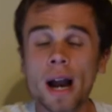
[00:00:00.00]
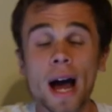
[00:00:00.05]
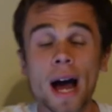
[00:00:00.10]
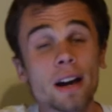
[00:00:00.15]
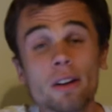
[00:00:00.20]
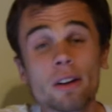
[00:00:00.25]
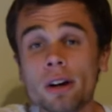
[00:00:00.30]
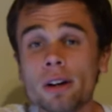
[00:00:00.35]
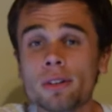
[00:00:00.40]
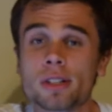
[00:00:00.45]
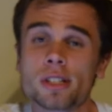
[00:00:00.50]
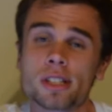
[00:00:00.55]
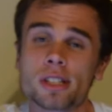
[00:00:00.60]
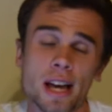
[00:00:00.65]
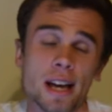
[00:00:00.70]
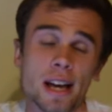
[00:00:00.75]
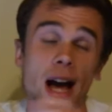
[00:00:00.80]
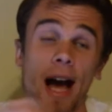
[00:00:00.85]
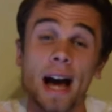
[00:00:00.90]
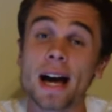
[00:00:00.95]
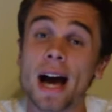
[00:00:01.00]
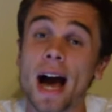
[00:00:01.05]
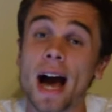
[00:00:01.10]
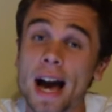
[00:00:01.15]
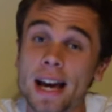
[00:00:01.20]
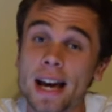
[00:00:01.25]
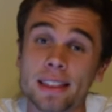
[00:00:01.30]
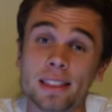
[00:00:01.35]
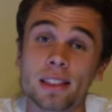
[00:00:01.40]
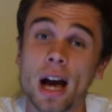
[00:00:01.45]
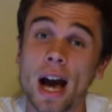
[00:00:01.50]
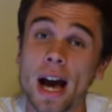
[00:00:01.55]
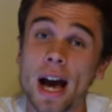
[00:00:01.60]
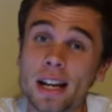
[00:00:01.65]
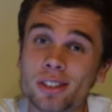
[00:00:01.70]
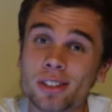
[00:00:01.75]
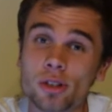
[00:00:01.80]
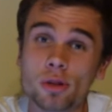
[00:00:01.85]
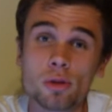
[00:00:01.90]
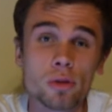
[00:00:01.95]
I agree with you, Zay. I
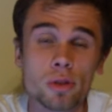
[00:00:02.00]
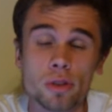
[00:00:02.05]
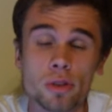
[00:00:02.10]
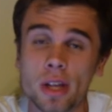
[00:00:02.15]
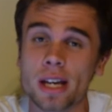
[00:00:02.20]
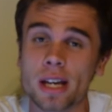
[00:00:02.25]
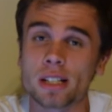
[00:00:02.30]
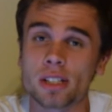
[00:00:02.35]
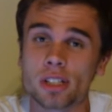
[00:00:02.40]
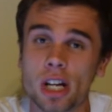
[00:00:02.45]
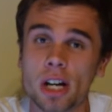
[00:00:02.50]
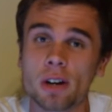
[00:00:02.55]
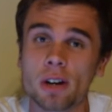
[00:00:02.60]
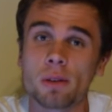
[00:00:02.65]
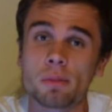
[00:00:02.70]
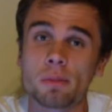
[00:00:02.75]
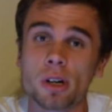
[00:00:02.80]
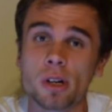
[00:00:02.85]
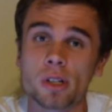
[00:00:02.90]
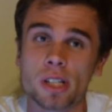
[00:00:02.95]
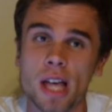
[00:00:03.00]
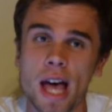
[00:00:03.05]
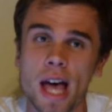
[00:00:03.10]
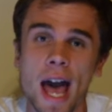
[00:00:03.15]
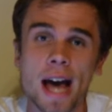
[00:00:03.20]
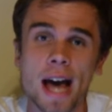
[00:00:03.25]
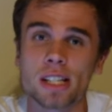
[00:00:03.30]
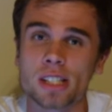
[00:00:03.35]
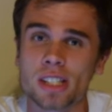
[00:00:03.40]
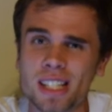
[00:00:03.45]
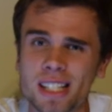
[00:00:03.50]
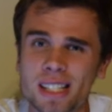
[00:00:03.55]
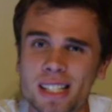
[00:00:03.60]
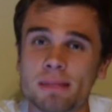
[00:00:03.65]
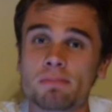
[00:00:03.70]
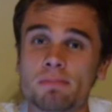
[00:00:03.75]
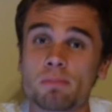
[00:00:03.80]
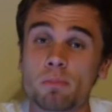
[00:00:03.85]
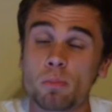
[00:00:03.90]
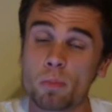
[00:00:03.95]
do think Jalen Mills has this
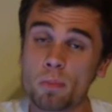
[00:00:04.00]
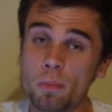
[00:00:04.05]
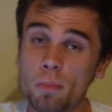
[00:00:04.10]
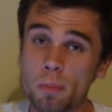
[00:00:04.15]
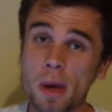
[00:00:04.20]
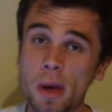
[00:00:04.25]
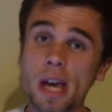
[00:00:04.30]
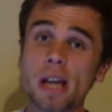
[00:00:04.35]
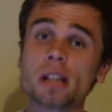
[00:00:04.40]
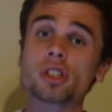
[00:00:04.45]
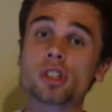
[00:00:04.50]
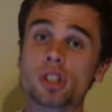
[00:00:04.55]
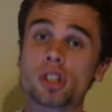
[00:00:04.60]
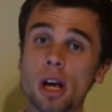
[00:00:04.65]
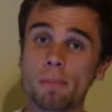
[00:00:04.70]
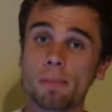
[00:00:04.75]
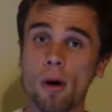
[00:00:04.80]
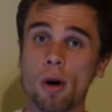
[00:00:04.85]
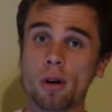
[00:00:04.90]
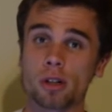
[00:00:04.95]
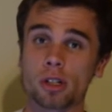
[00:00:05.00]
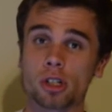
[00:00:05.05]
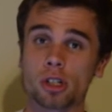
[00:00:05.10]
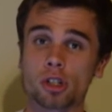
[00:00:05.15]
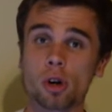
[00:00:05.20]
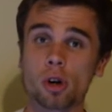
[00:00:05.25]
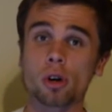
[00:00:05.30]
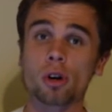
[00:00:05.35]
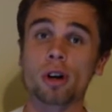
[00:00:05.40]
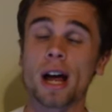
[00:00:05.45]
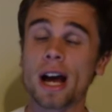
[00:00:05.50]
big chip on his shoulder.